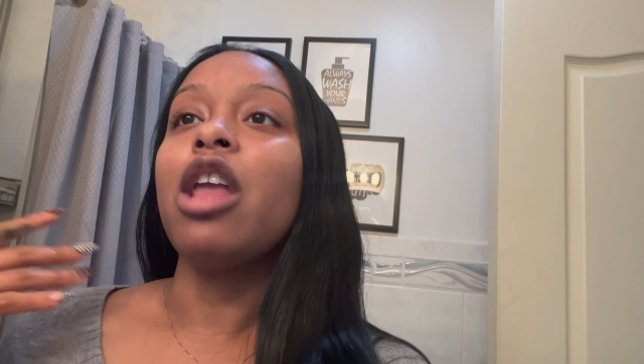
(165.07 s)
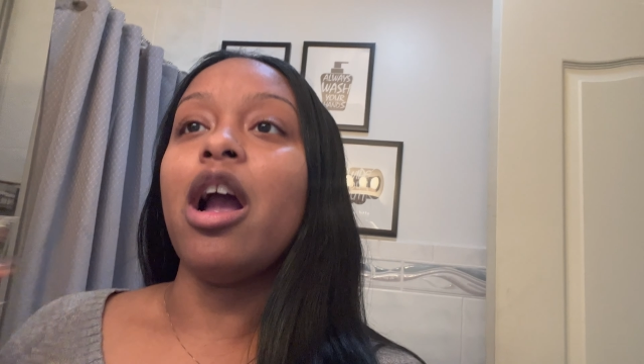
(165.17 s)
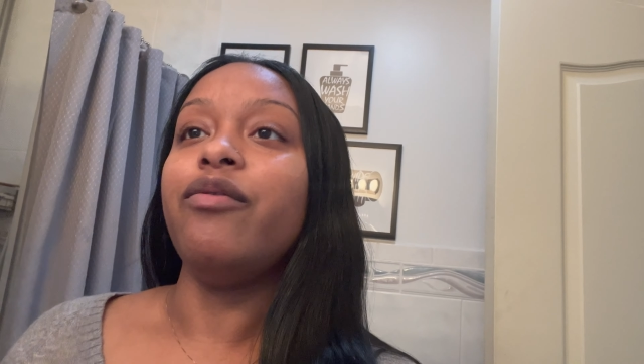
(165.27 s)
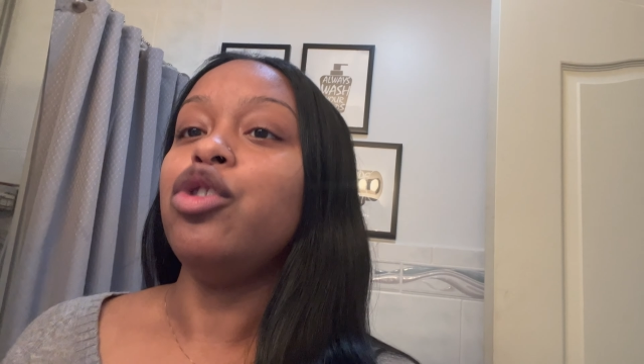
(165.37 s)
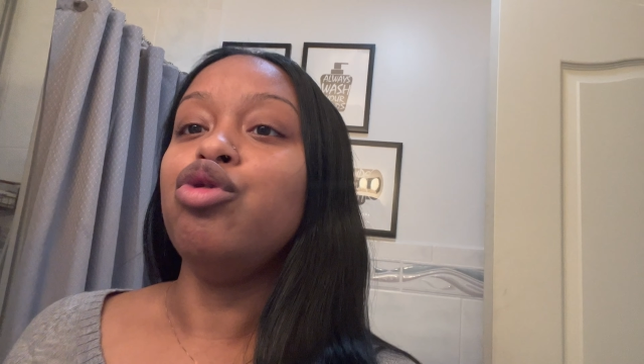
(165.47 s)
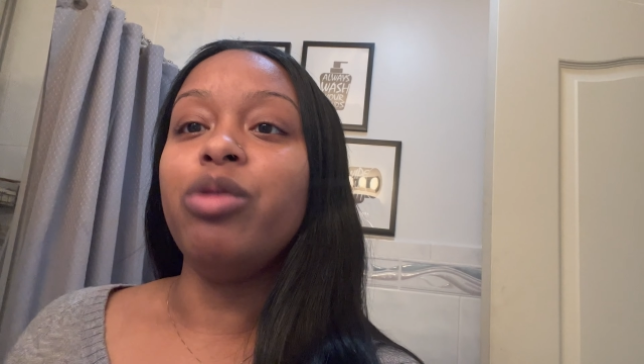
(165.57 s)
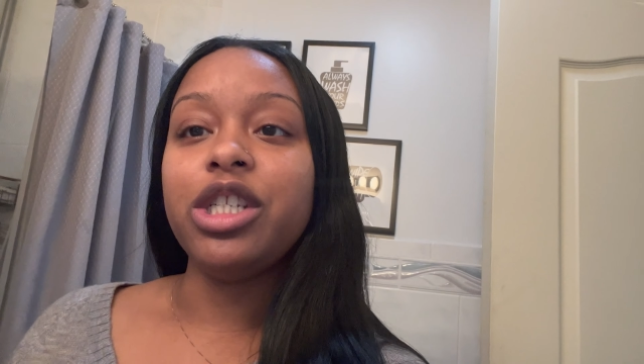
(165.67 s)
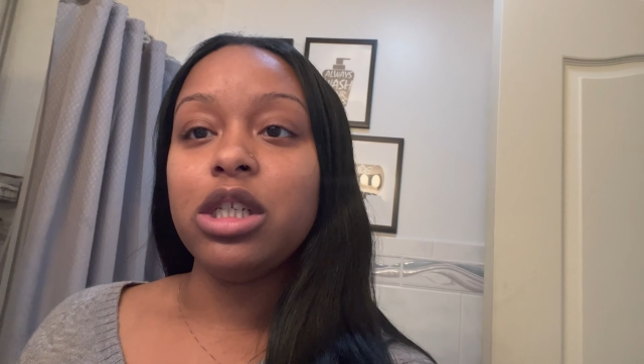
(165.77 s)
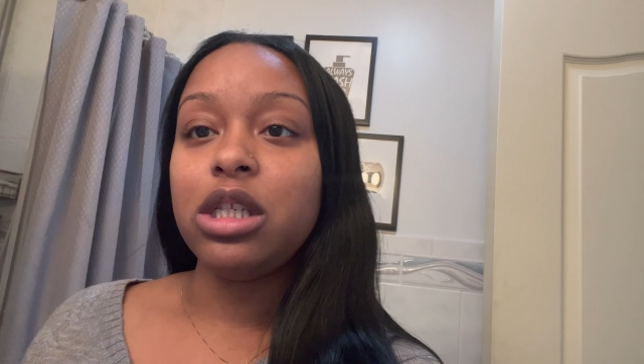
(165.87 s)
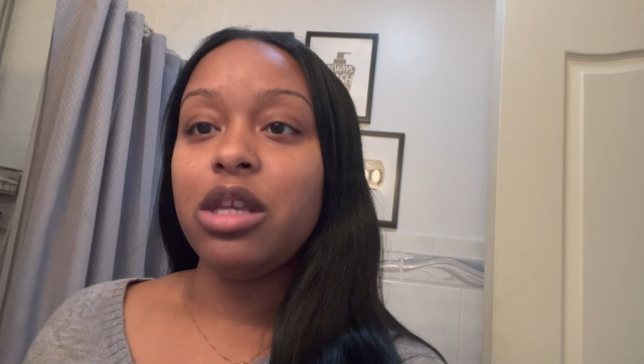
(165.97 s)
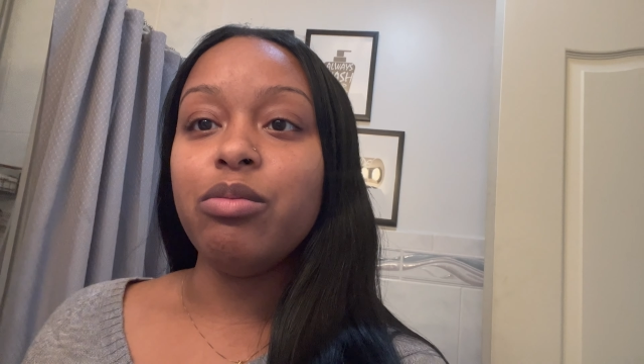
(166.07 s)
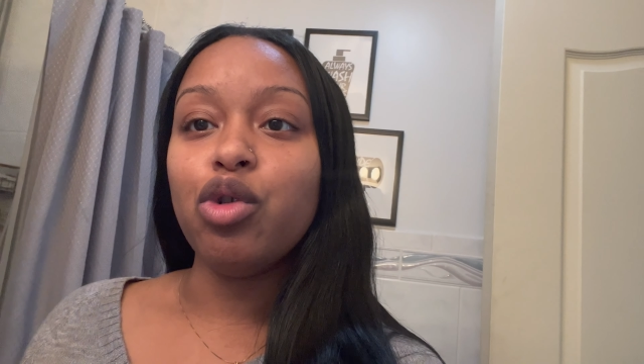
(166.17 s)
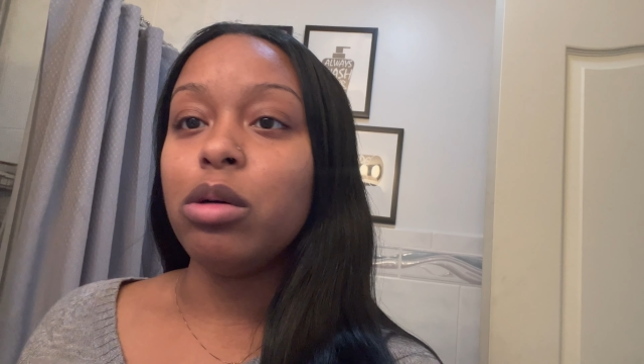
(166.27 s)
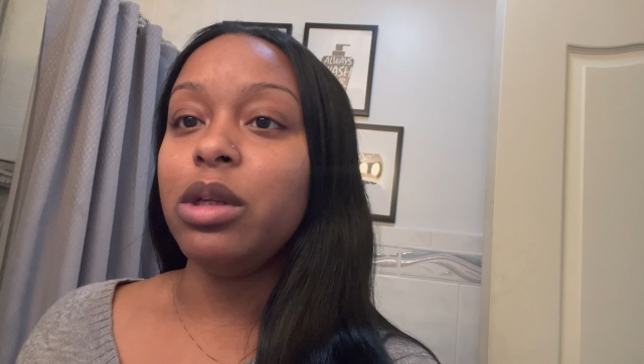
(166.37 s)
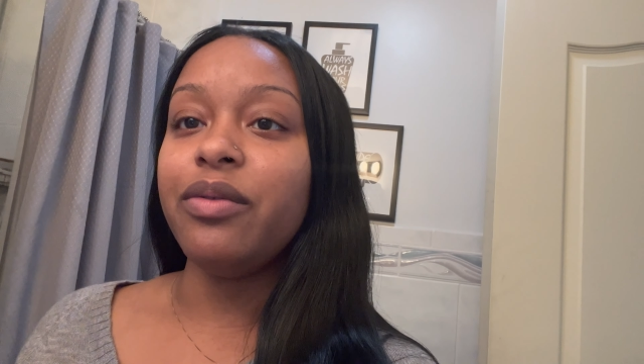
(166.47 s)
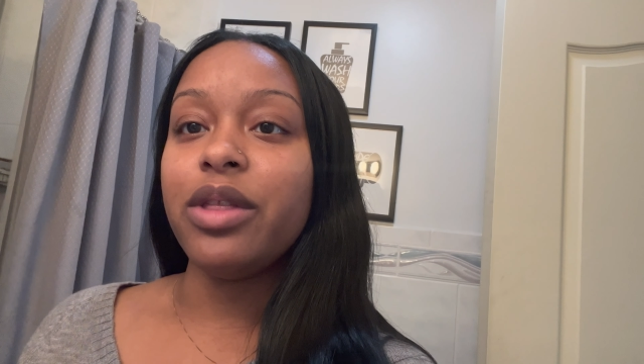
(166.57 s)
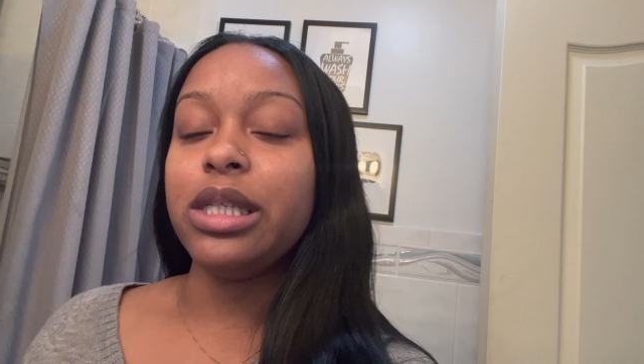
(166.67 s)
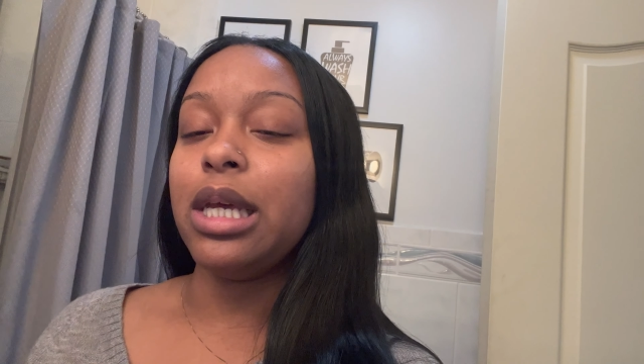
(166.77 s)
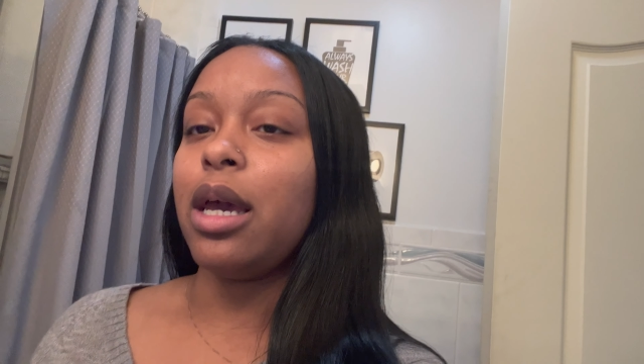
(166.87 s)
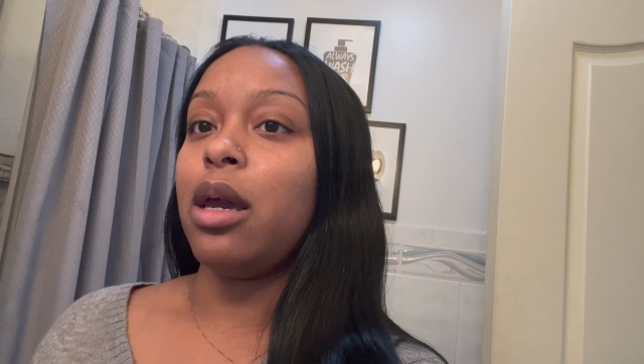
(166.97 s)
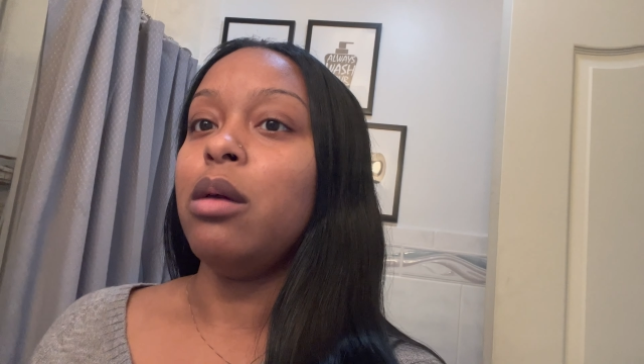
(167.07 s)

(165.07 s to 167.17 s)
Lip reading: After you brush your teeth normally for the day,